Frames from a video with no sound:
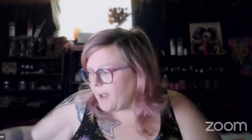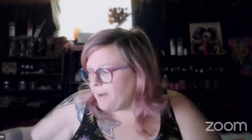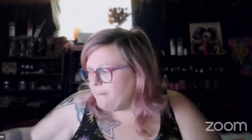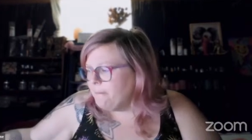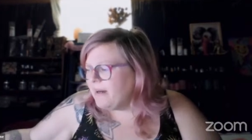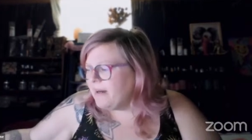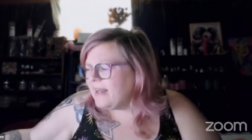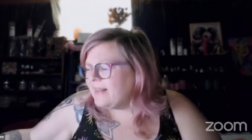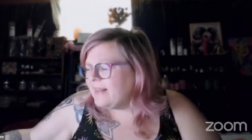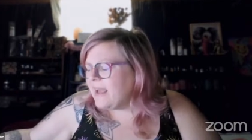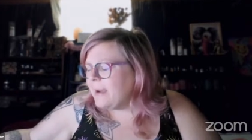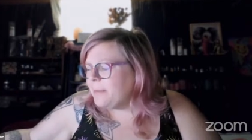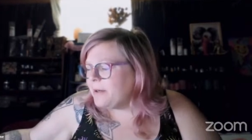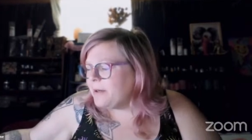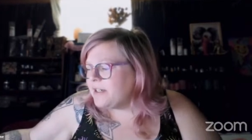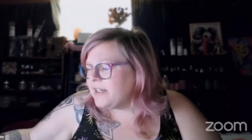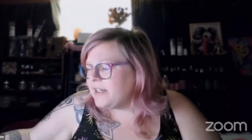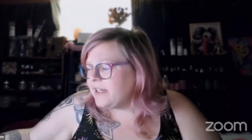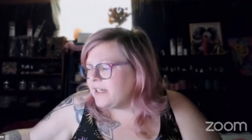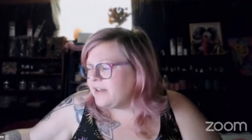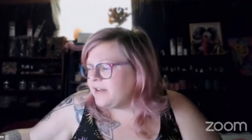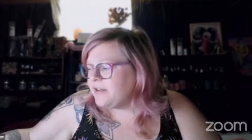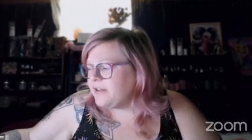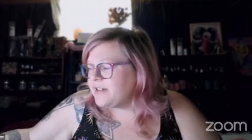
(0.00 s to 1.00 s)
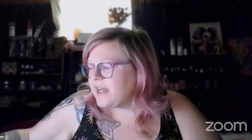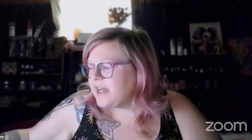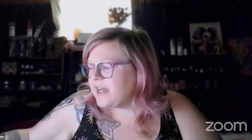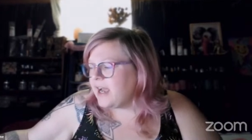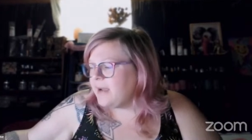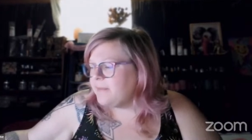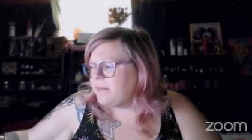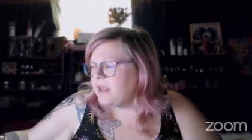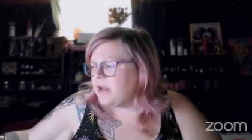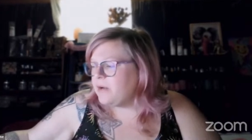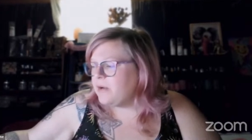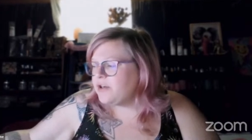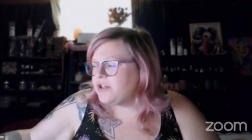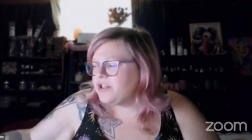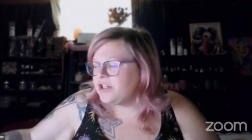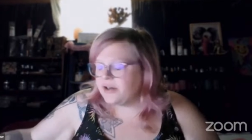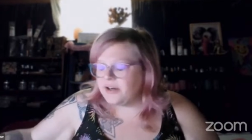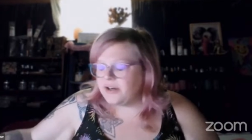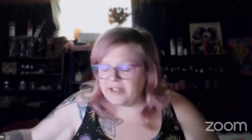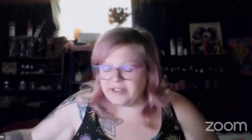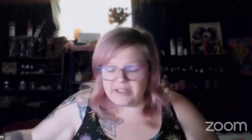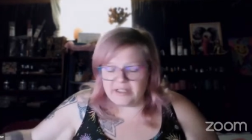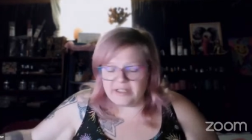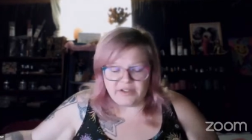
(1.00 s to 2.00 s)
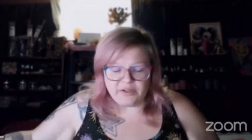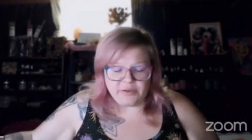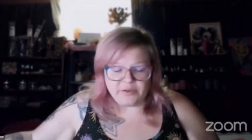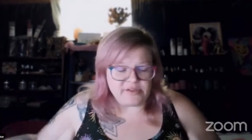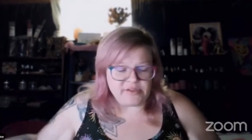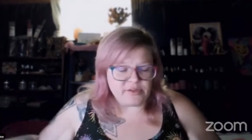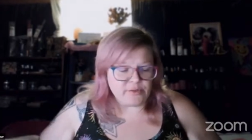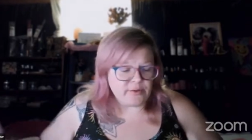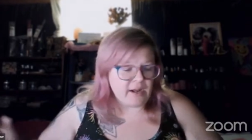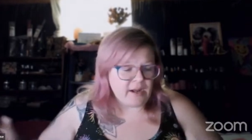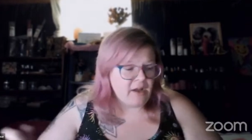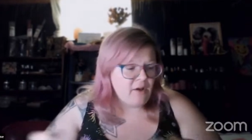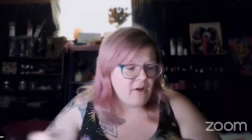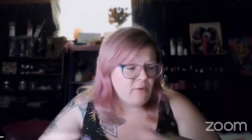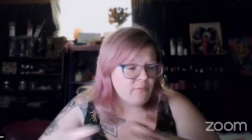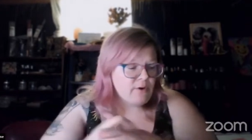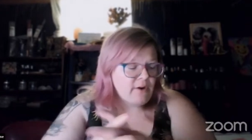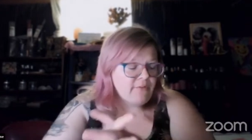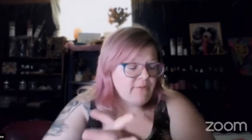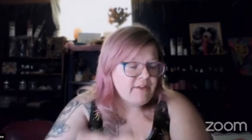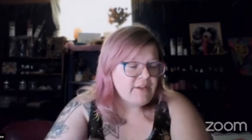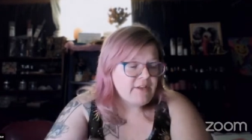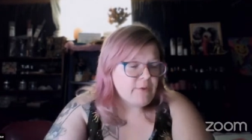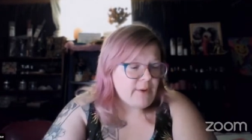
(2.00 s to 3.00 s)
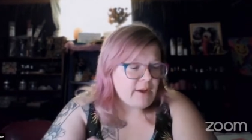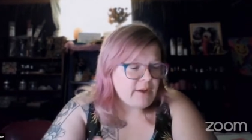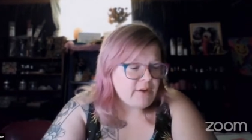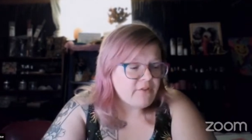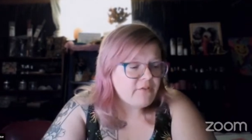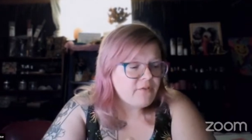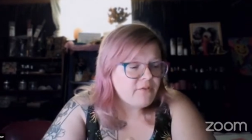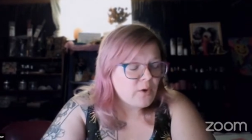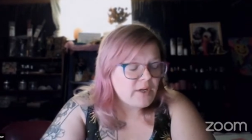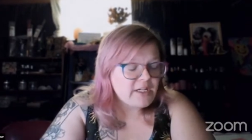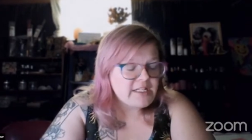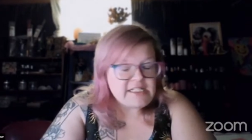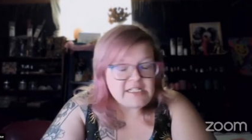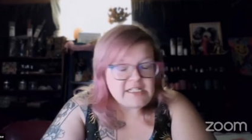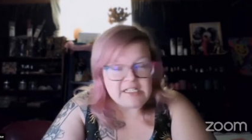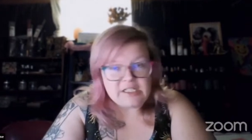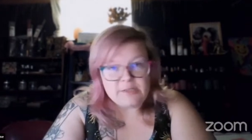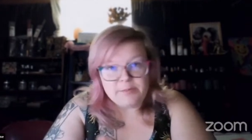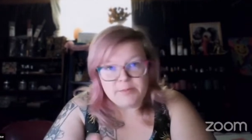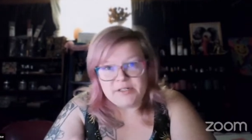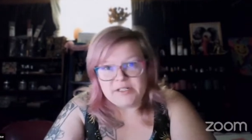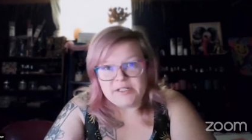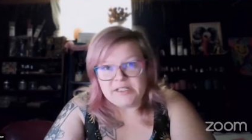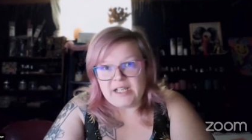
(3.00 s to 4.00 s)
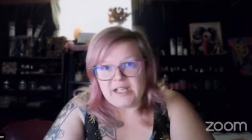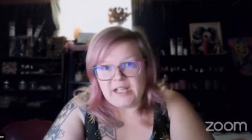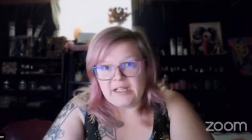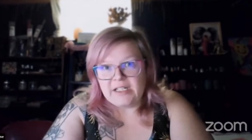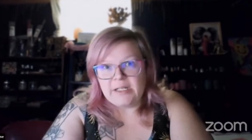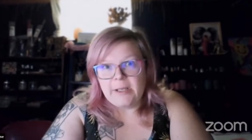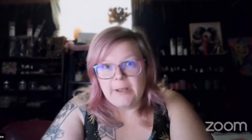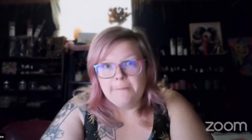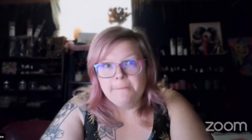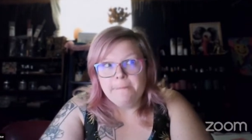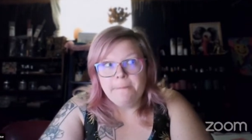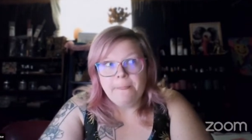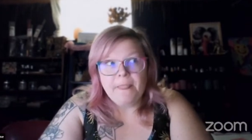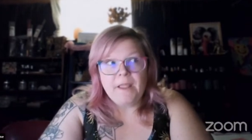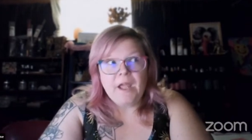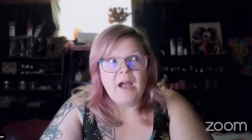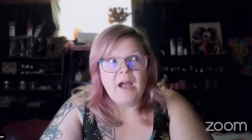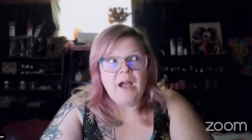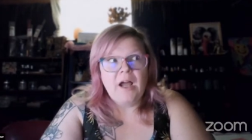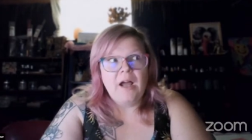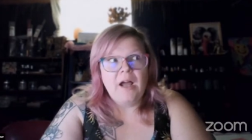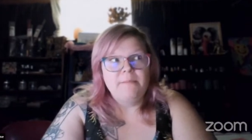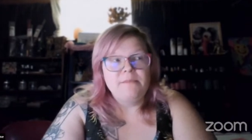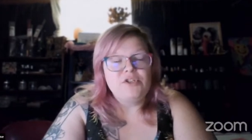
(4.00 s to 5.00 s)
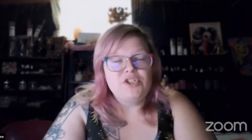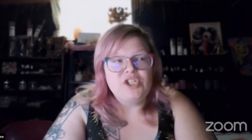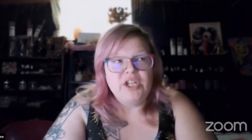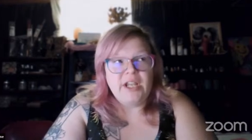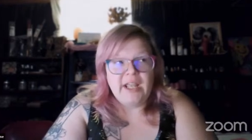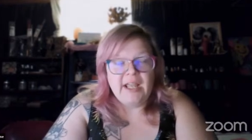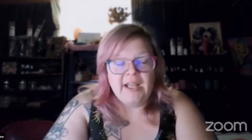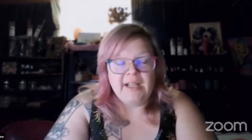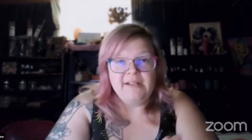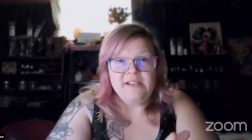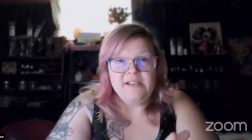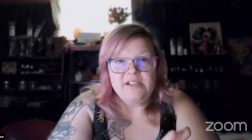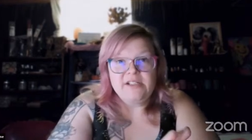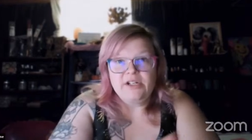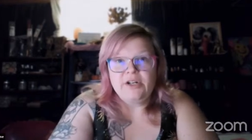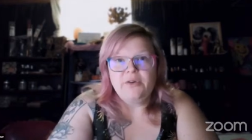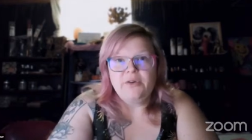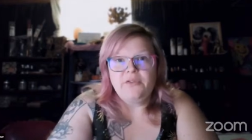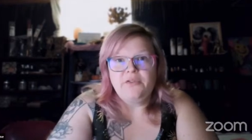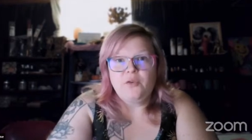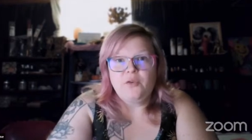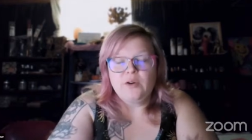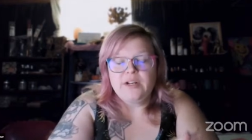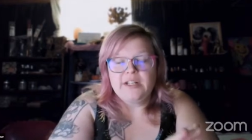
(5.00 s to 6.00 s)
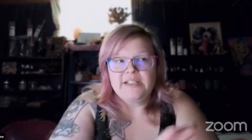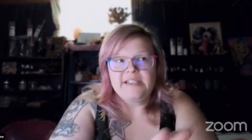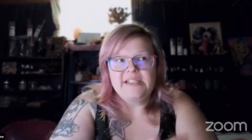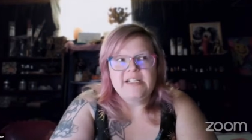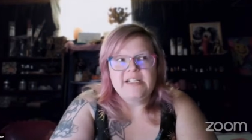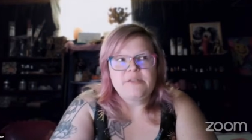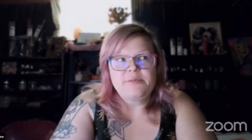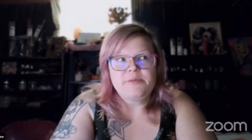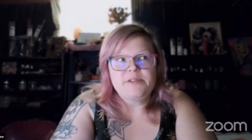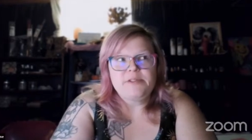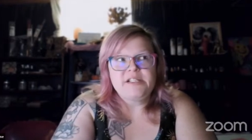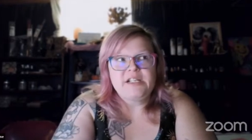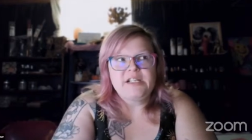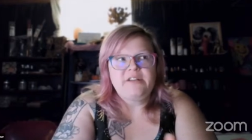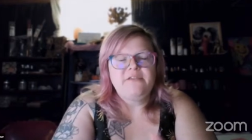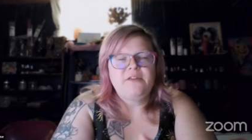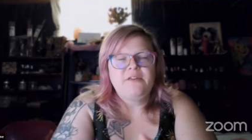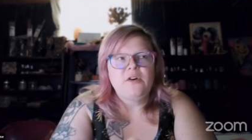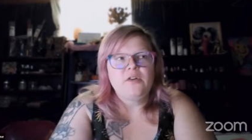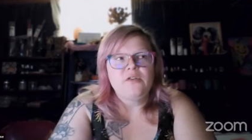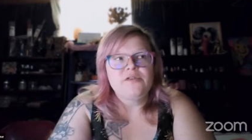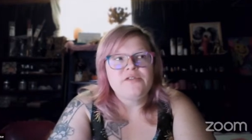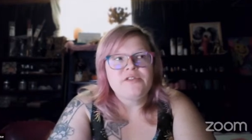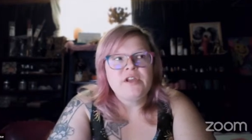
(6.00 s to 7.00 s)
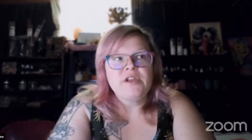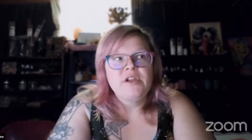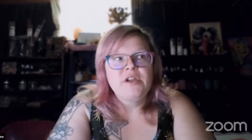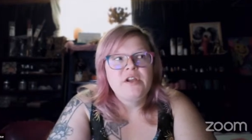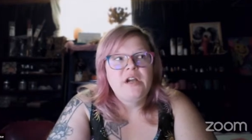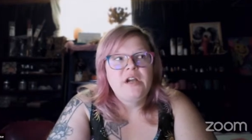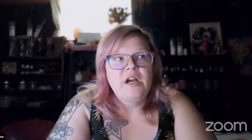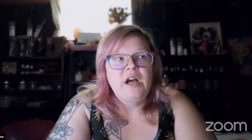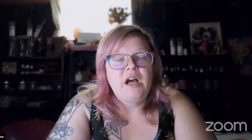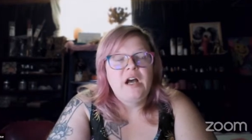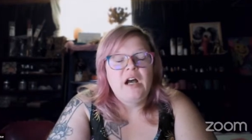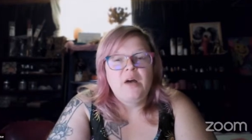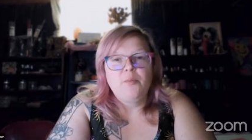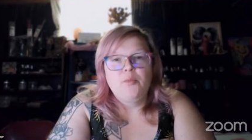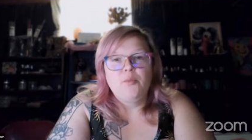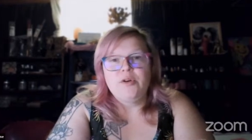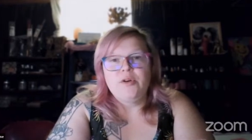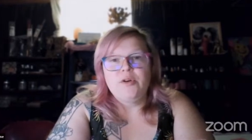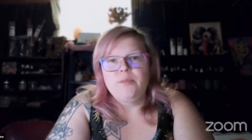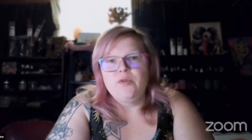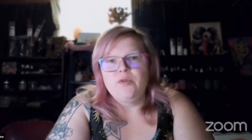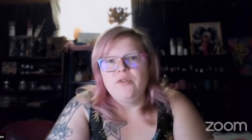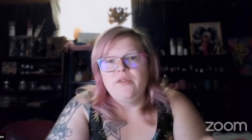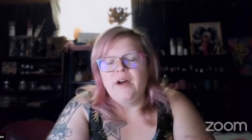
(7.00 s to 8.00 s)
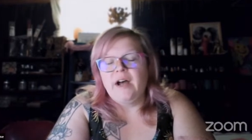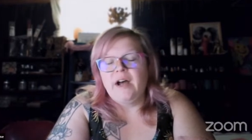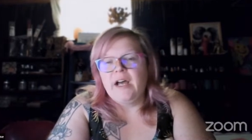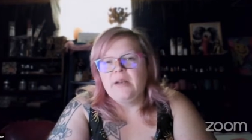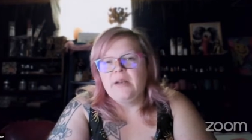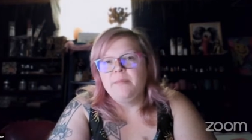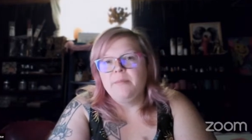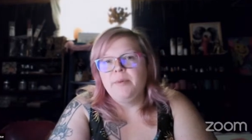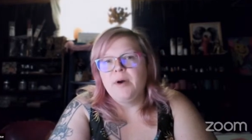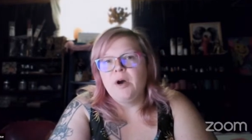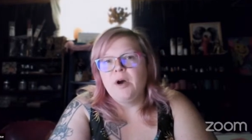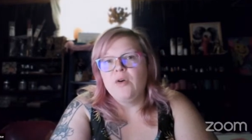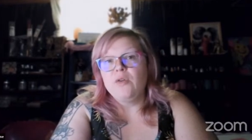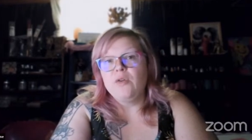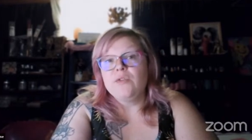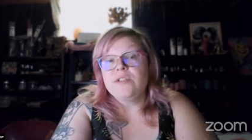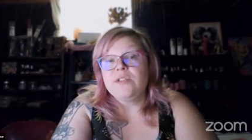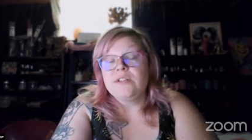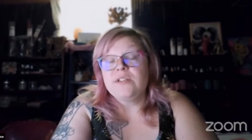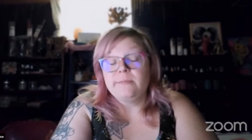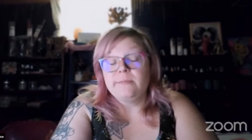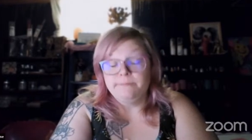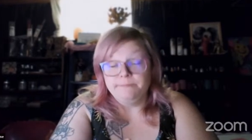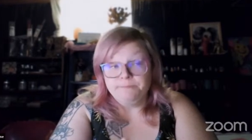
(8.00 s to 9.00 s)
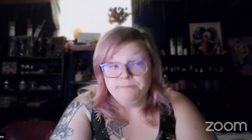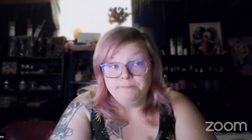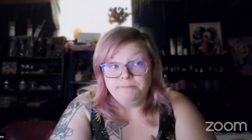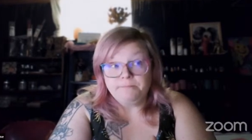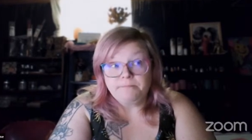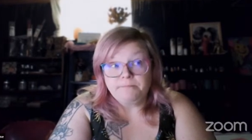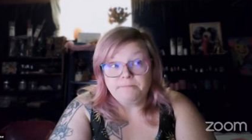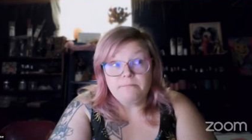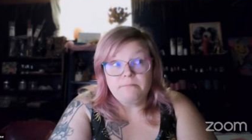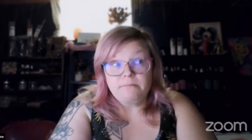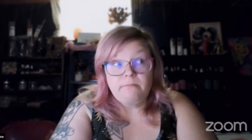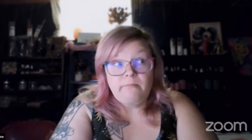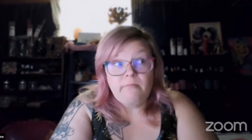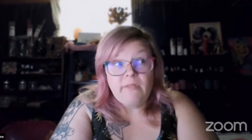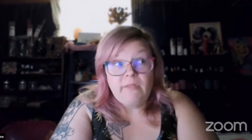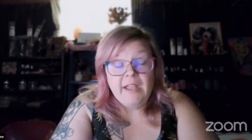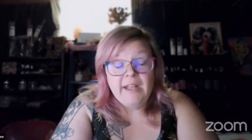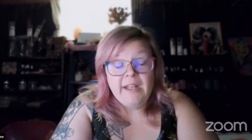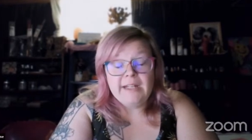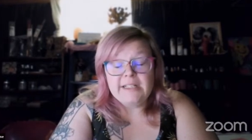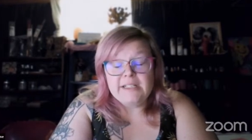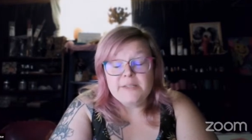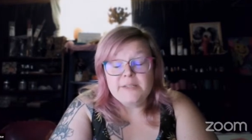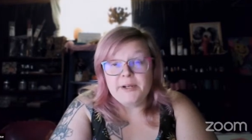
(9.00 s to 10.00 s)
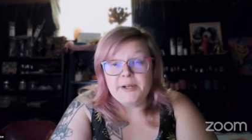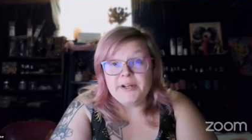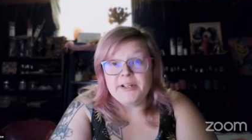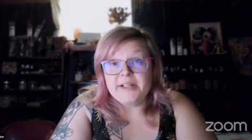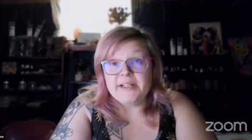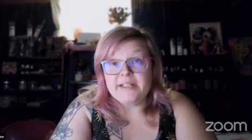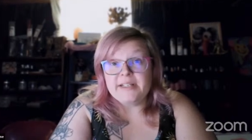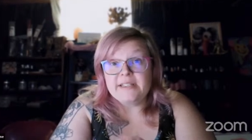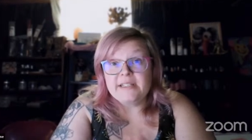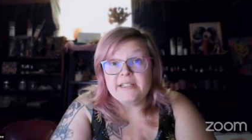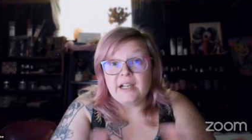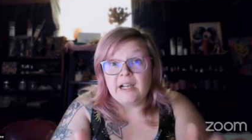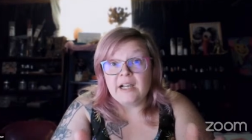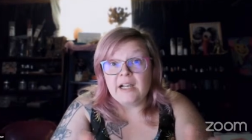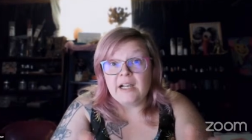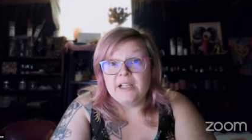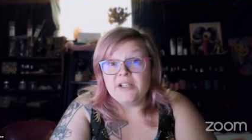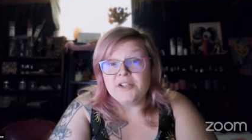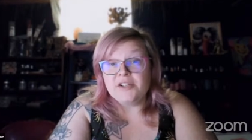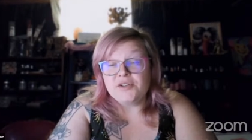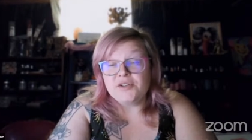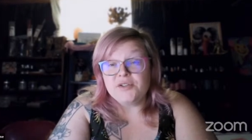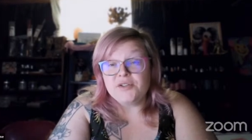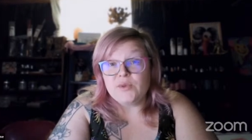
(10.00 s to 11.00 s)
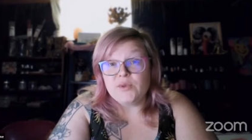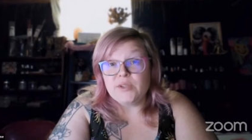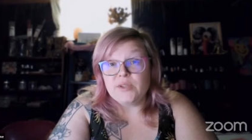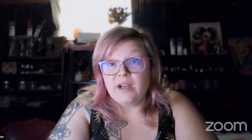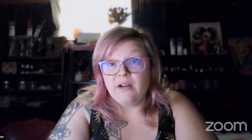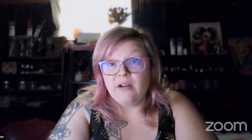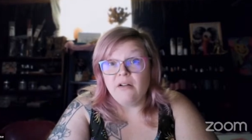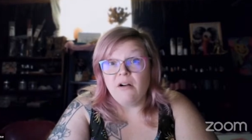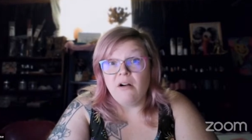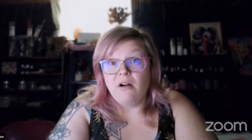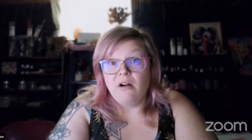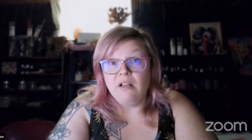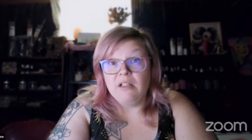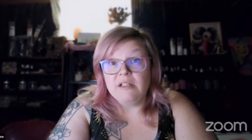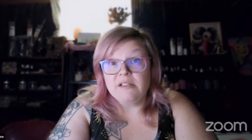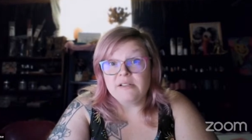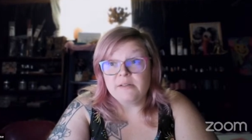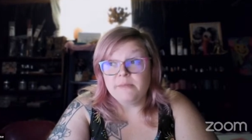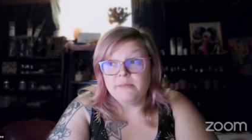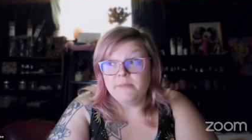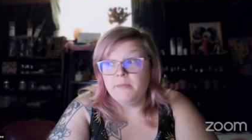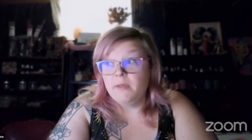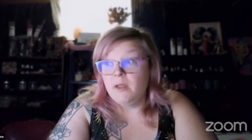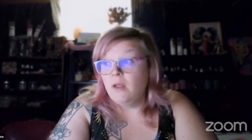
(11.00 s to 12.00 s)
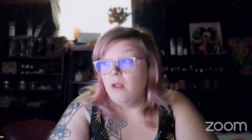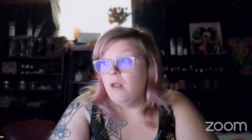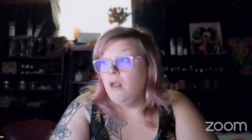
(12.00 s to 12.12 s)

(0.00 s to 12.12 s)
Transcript: But at that particular time, they were sharing that there was roughly around a 46% chance, 46% of folks would move on post and experience issues with alcoholism.